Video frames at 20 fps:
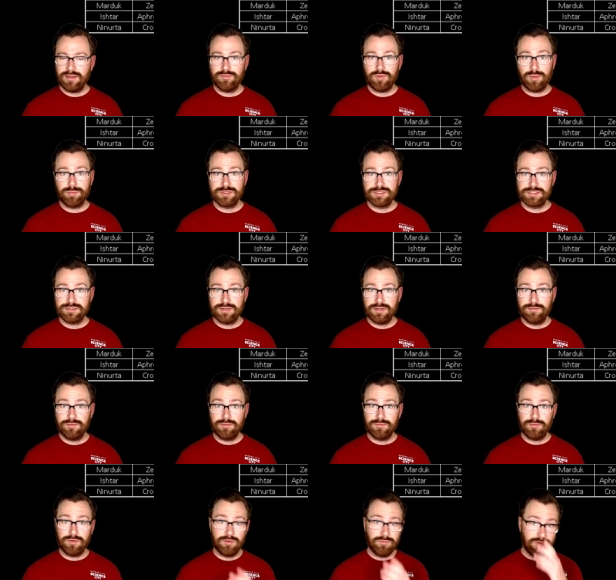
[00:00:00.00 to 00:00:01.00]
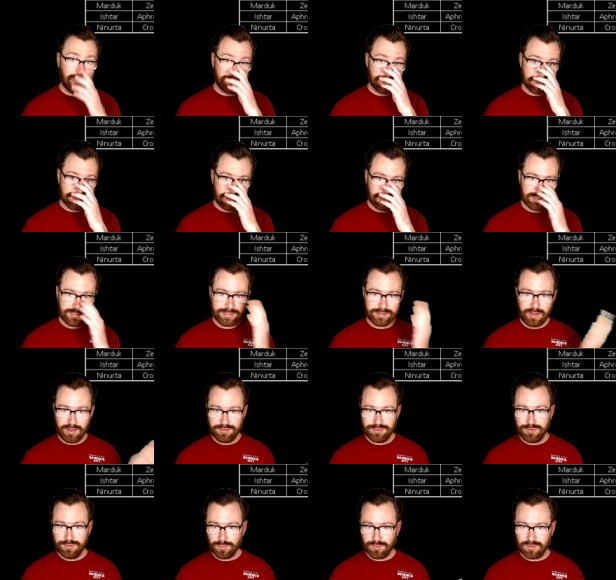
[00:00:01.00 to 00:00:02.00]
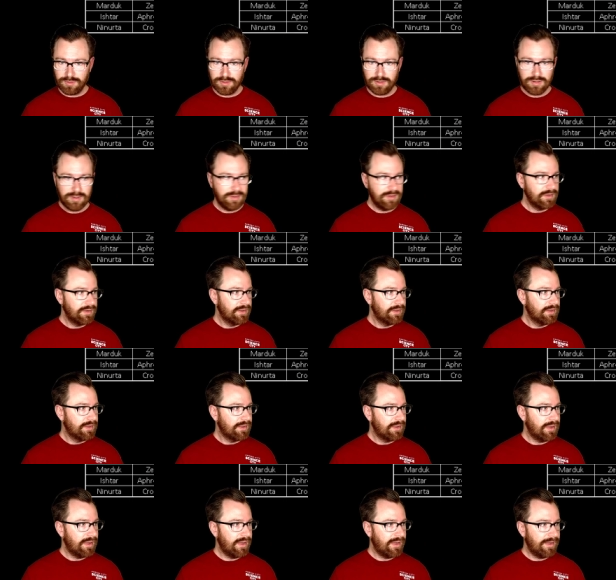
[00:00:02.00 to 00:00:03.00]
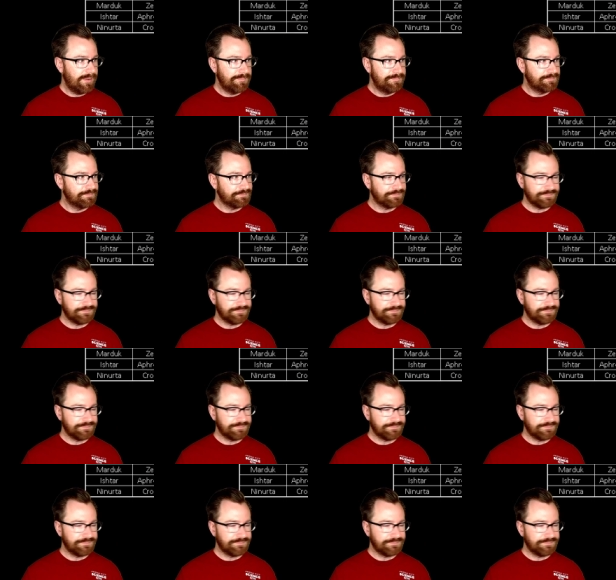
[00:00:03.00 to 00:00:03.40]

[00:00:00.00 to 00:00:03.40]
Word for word: represent, uh, representing a Thor, um,